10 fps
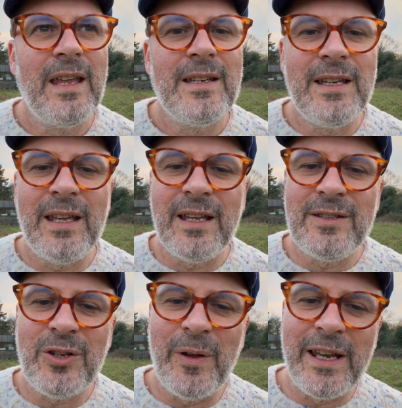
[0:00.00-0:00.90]
dig
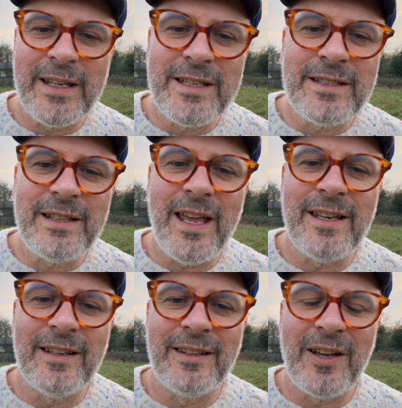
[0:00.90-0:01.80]
into and
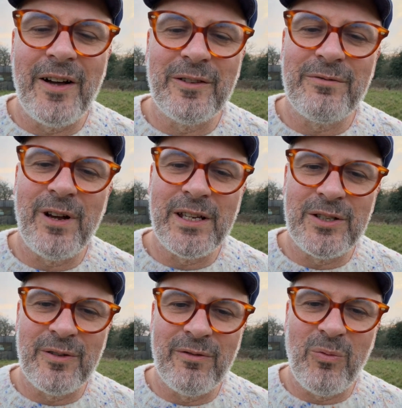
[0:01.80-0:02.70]
extend the kind of
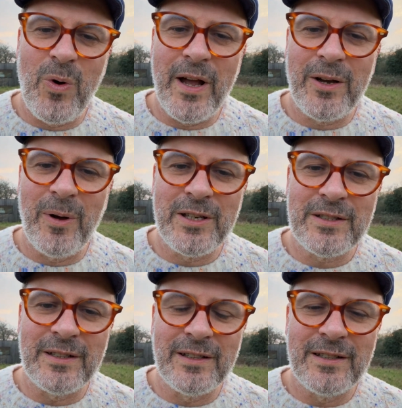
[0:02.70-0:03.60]
range of why
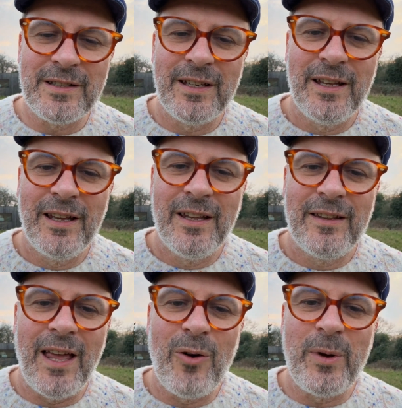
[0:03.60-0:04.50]
questions
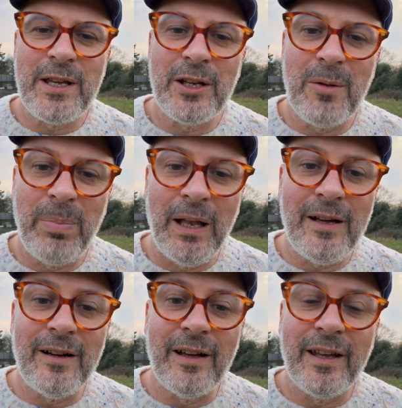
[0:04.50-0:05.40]
that we can
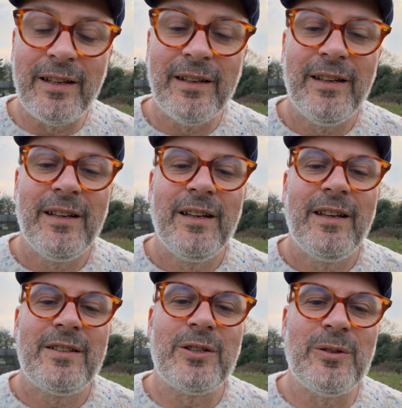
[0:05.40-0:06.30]
apply
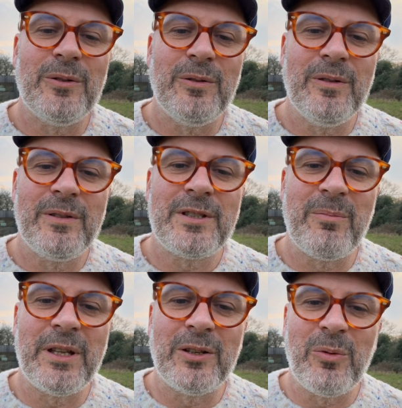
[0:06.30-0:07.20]
to
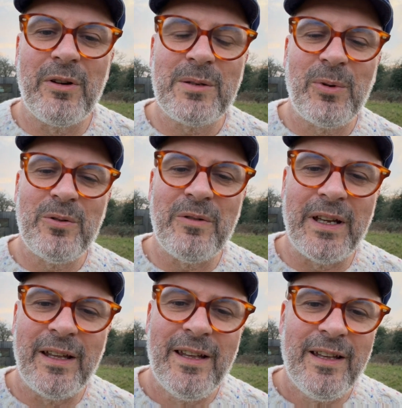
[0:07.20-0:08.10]
something that we're
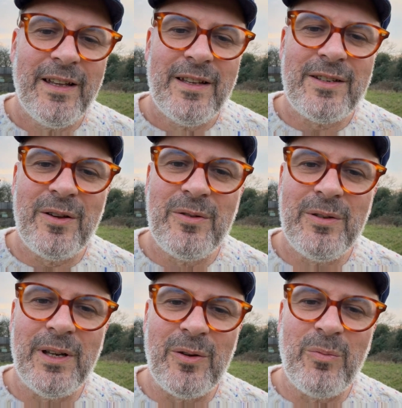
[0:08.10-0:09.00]
exploring. So,
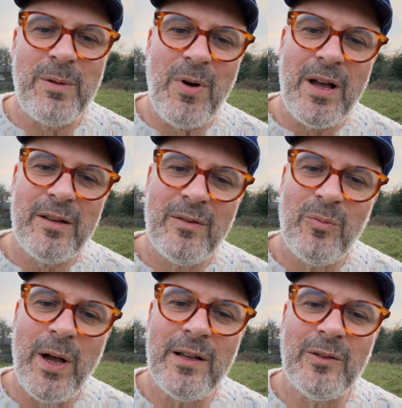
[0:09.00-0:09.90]
we might
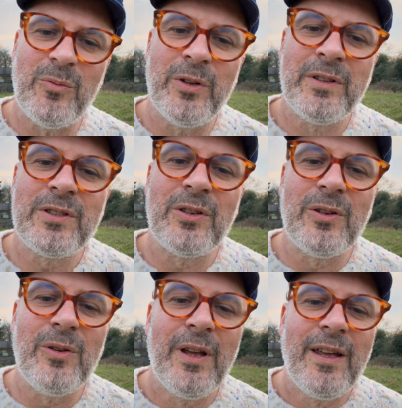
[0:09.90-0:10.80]
well want to